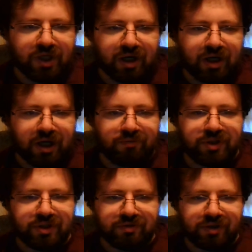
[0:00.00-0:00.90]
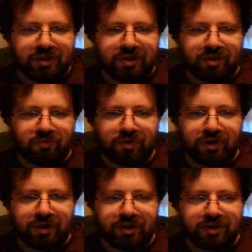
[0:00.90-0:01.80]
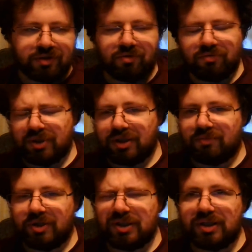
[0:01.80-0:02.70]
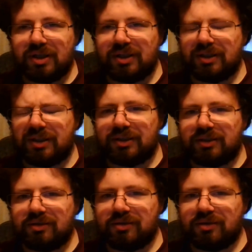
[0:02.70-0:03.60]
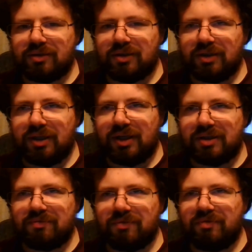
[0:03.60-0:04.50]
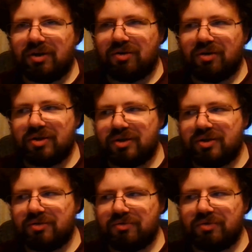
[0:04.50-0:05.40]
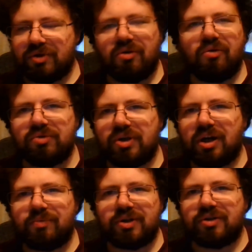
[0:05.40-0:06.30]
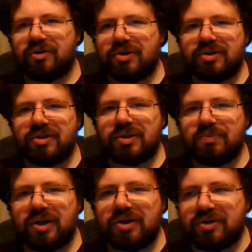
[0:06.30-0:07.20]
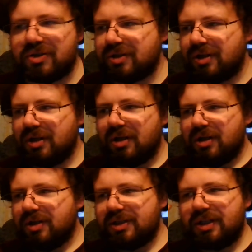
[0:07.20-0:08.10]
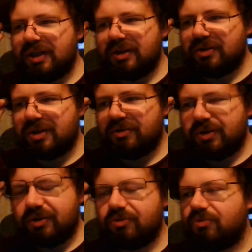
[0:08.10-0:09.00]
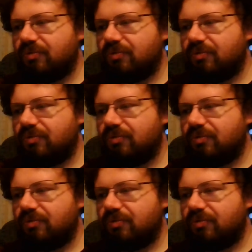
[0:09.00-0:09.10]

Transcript: I, I would just like to summarize this whole thing by saying that it's really hard to do the whole topic justice by just sitting here telling you